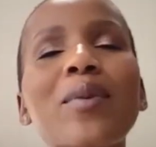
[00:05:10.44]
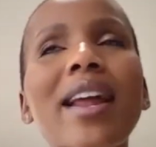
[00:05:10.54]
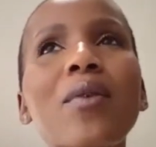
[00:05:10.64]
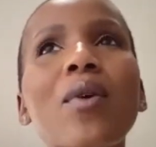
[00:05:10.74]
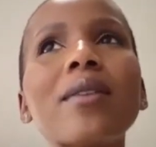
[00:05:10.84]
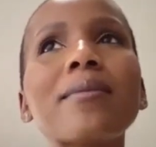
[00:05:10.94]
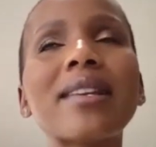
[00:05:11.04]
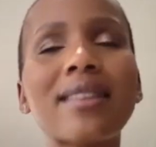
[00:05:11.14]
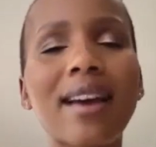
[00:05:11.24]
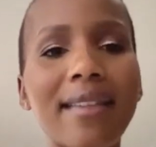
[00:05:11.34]
when I won
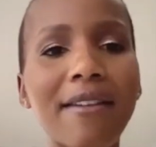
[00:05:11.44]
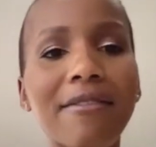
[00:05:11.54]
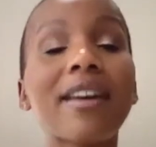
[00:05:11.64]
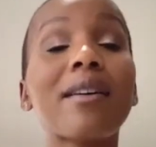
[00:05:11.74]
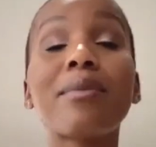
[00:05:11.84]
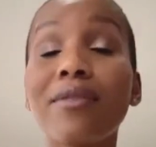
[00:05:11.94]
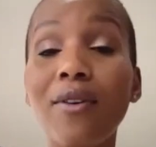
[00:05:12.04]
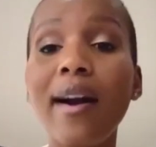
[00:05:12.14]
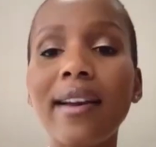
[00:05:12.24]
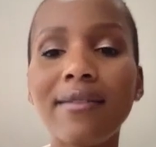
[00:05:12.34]
Miss South Africa,
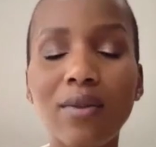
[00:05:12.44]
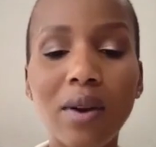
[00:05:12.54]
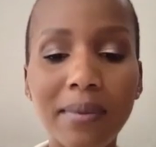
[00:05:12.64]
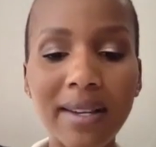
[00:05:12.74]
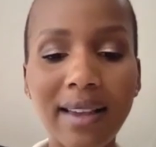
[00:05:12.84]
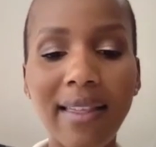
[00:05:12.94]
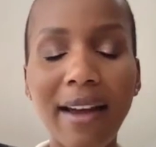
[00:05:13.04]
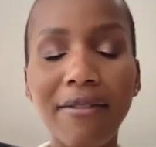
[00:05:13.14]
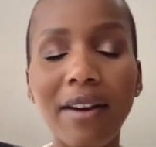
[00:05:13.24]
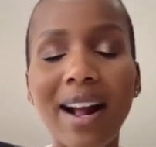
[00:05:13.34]
before I even won Miss South
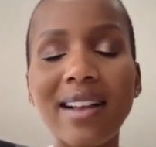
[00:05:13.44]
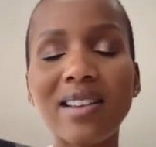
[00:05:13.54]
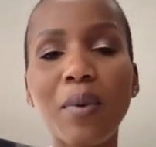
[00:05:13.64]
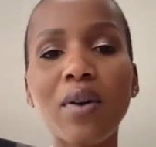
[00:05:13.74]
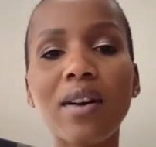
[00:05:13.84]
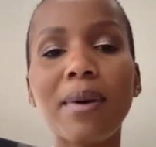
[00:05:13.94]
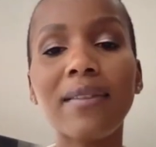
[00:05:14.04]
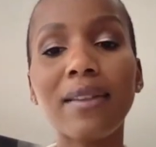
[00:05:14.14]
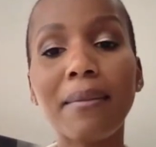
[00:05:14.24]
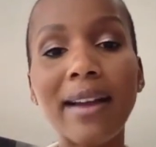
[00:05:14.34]
Africa, I spoke
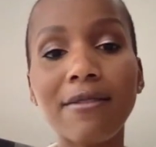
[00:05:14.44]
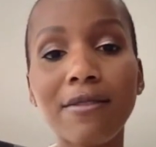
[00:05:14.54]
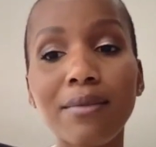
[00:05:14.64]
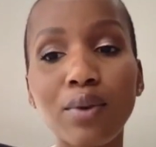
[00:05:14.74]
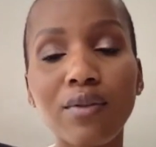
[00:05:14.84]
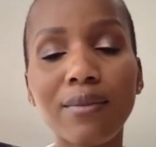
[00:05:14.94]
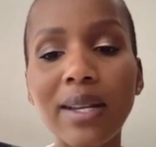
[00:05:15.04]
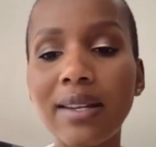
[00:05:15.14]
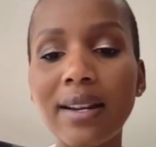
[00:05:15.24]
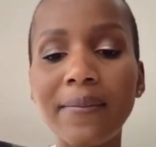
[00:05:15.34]
about the mindful
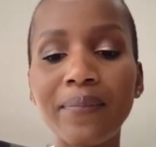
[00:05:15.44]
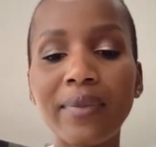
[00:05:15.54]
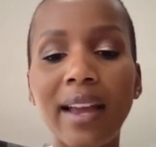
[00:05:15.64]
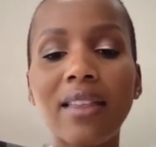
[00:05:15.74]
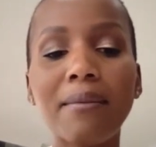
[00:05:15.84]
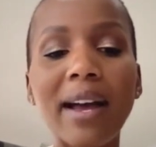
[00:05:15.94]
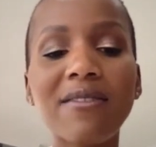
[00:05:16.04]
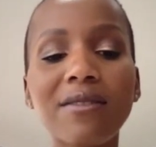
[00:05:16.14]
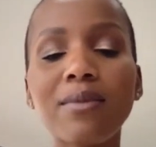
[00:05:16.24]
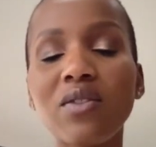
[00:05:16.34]
movement. And the
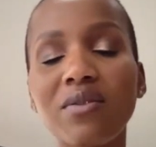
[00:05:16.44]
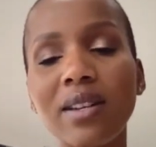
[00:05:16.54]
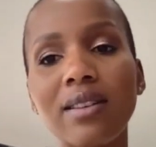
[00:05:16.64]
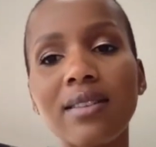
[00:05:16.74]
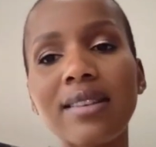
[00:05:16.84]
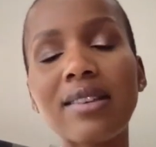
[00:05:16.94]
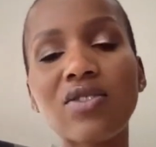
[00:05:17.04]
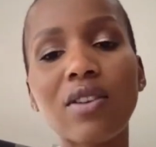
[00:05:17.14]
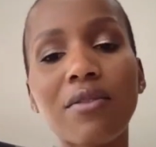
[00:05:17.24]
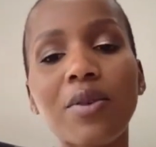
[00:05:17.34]
mindful movement
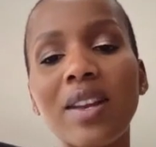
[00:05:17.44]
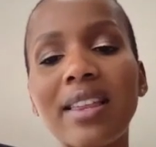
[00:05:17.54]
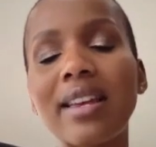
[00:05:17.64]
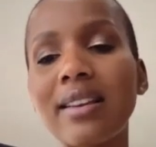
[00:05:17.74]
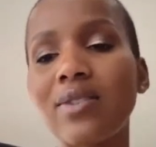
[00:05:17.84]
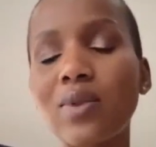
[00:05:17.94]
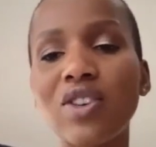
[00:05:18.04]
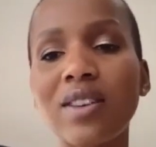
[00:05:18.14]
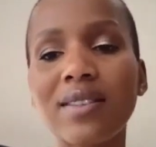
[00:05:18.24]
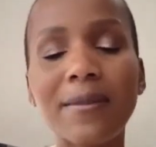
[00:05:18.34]
consists of three things,
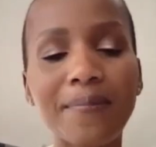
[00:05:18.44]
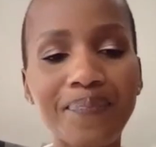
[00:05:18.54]
which is